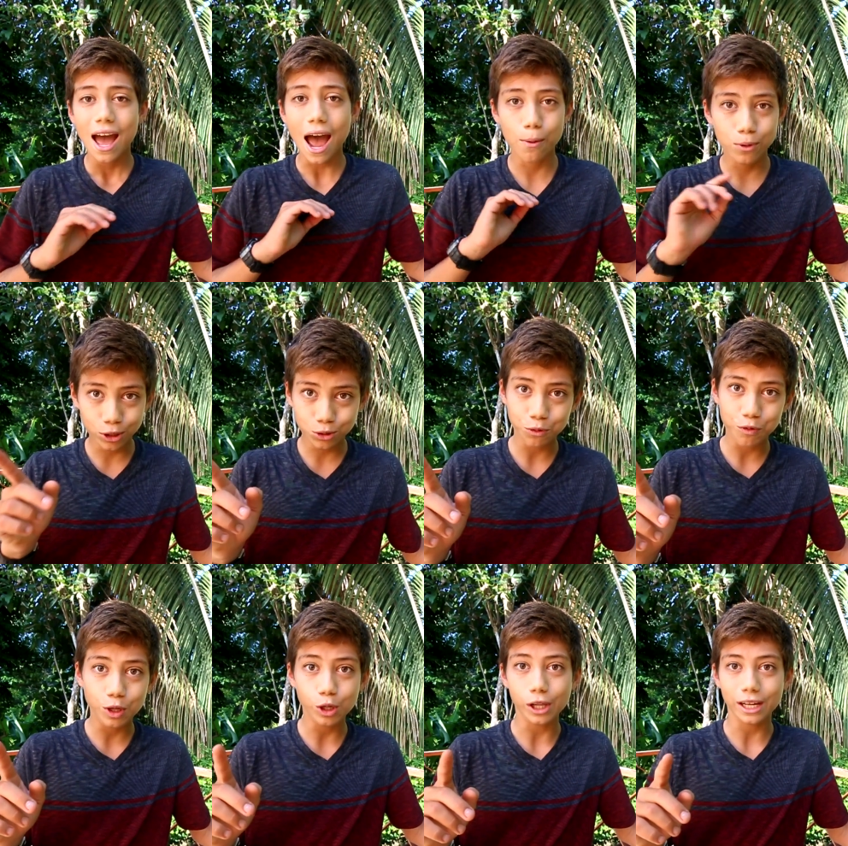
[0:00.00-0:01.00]
I will do a
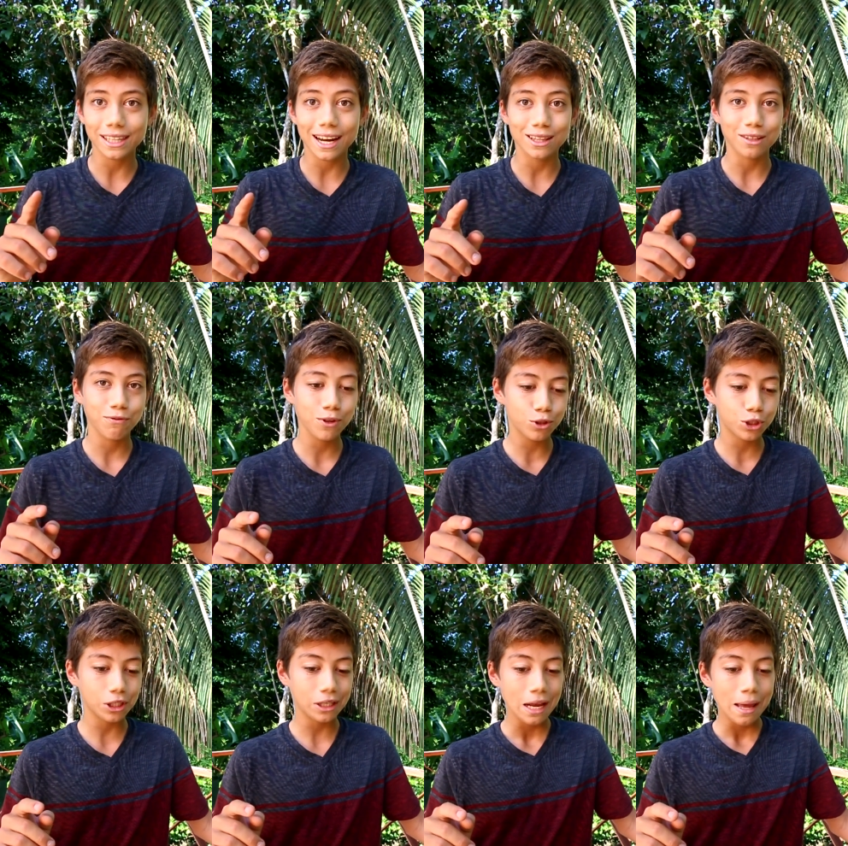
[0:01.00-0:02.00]
video like that in the
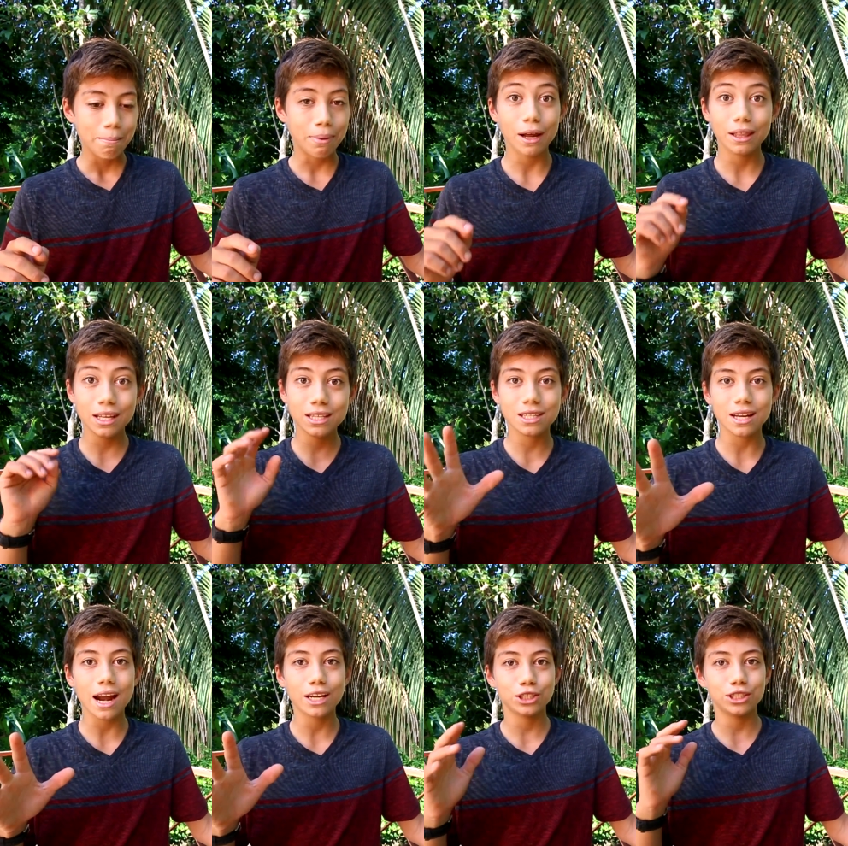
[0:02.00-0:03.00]
future, but this is
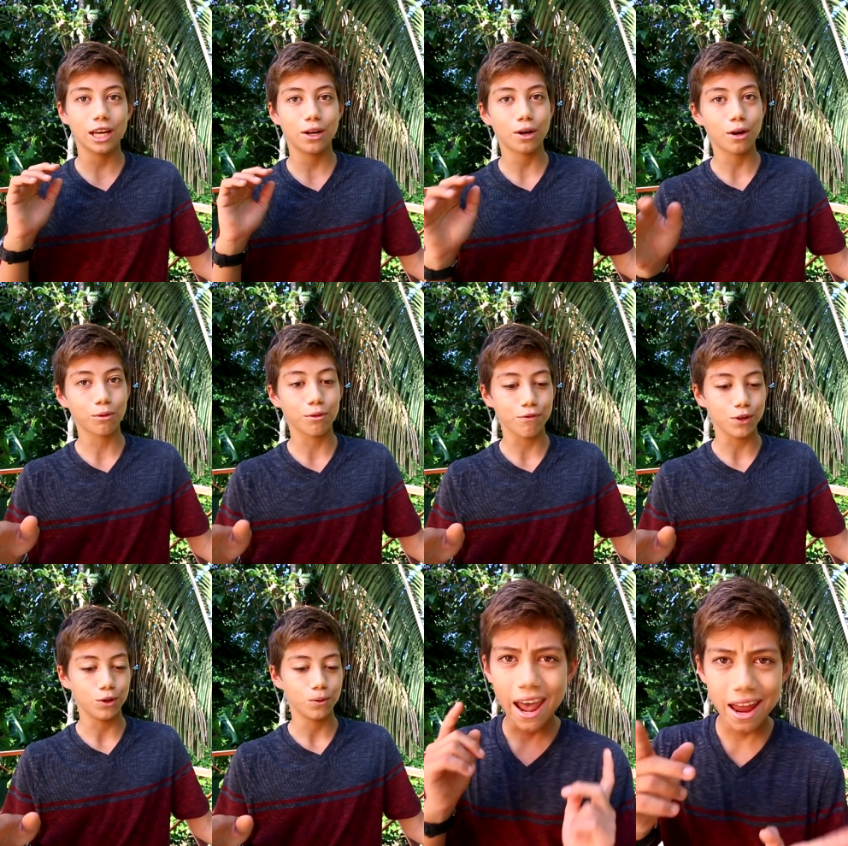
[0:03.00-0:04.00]
kind of just like a
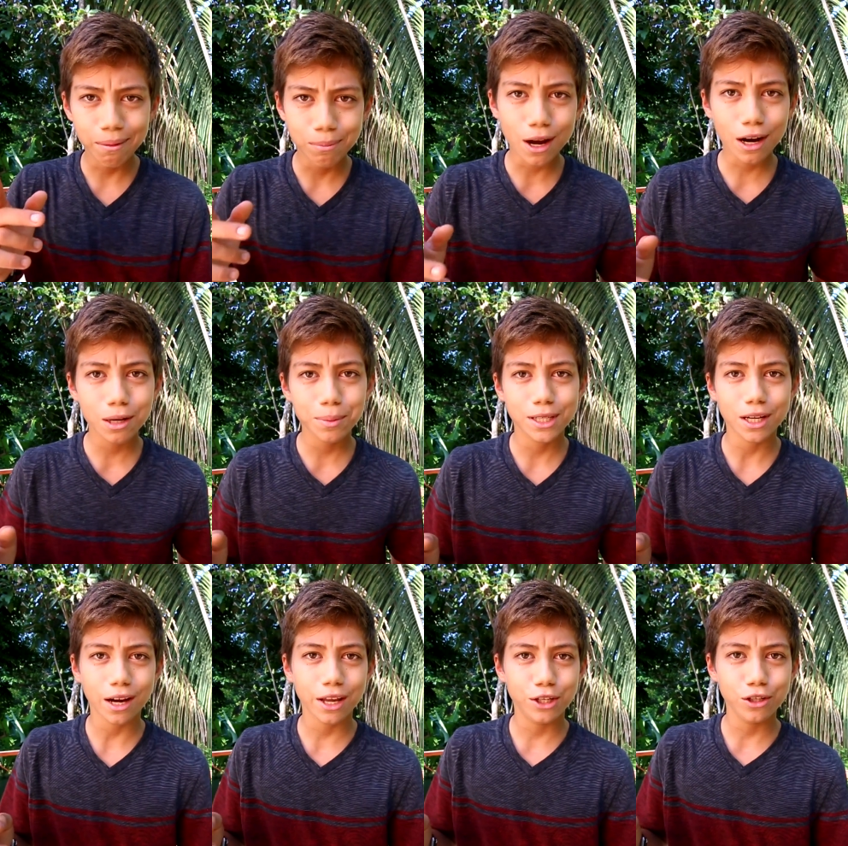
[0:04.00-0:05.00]
review. And I'm not going to be
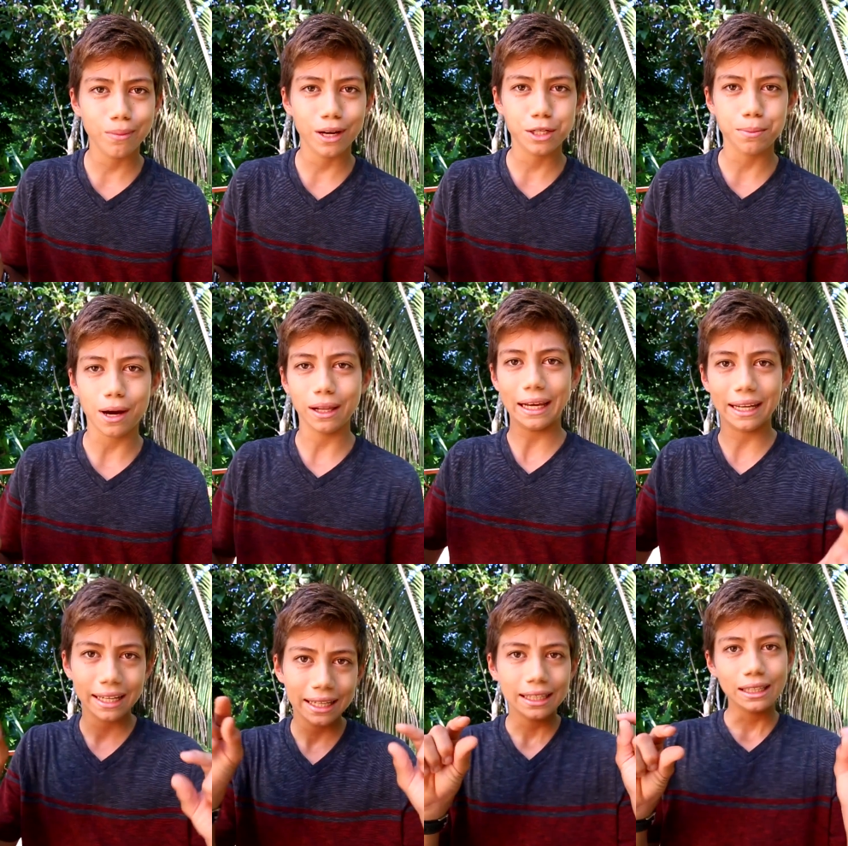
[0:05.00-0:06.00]
talking too much about
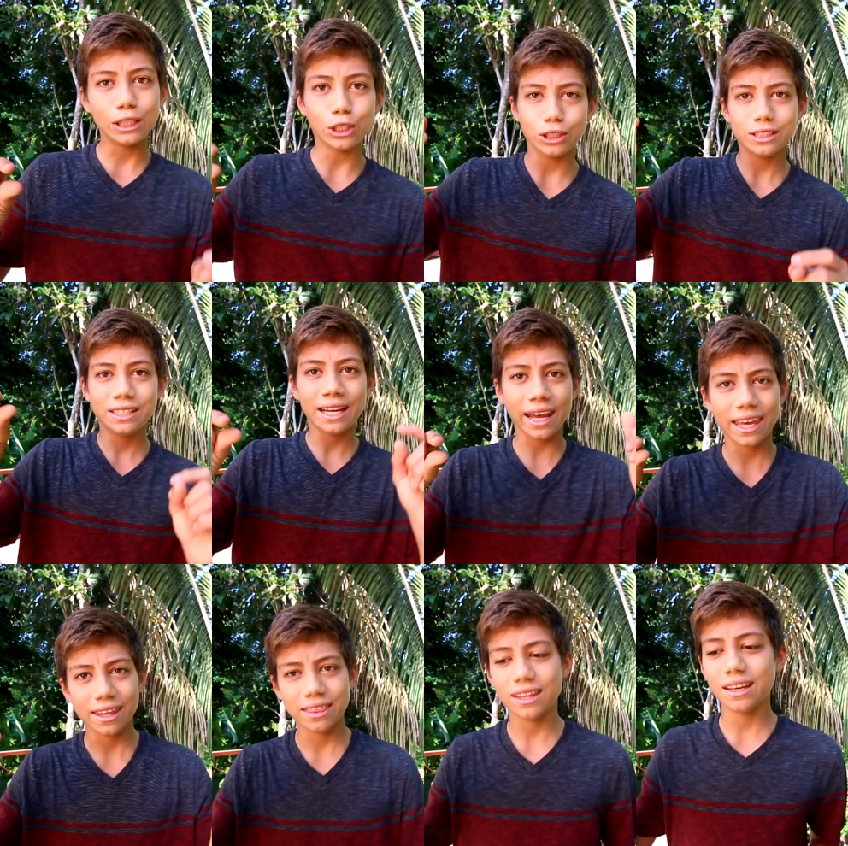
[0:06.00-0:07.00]
like little
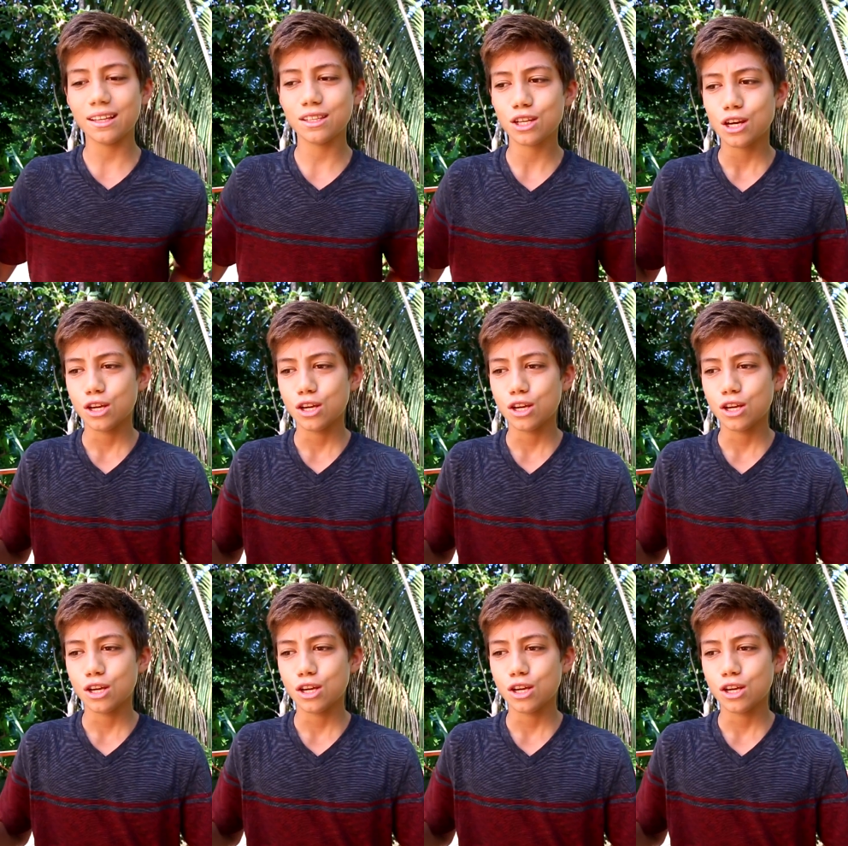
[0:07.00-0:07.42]
techie things.